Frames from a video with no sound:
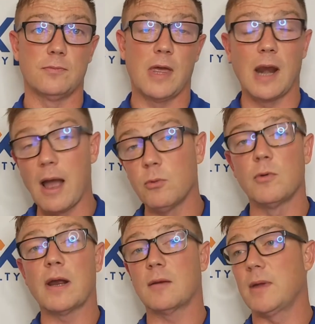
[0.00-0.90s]
And I would
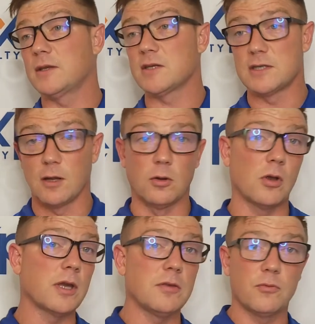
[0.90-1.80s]
recommend still
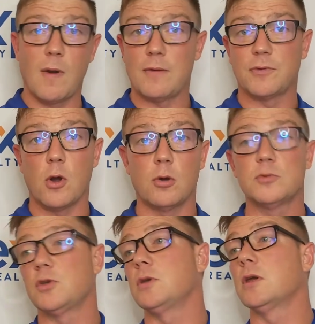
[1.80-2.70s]
looking throughout the home
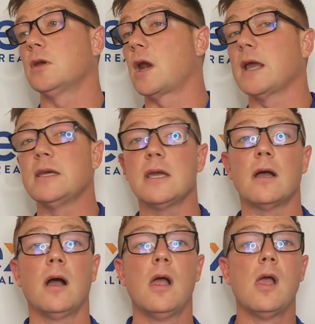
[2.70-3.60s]
so you get an
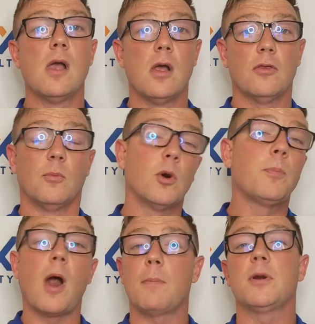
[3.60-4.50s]
idea. The more
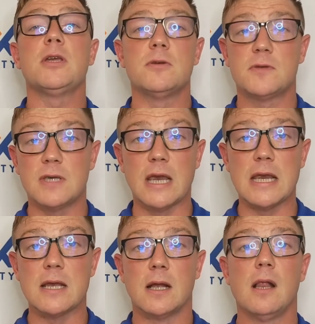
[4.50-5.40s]
property you
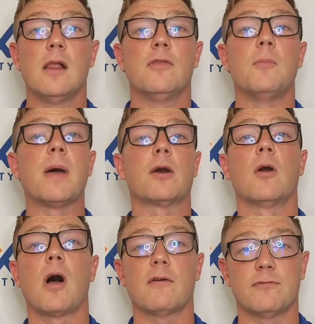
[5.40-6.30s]
see, the better
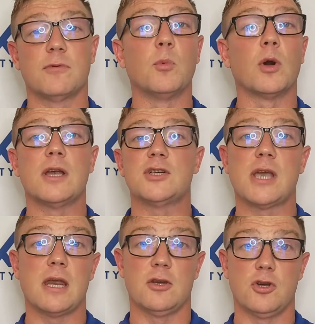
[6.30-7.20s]
off, the more
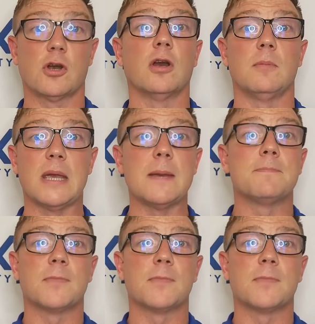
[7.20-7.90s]
educated you're going to be.